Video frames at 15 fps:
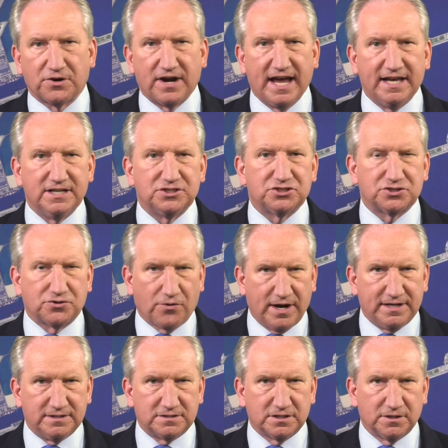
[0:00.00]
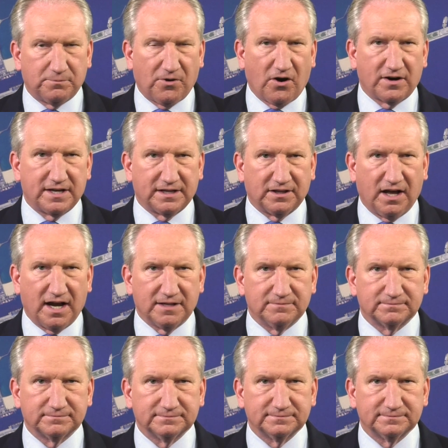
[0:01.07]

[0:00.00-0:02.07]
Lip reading: are headed straight to the parking lot.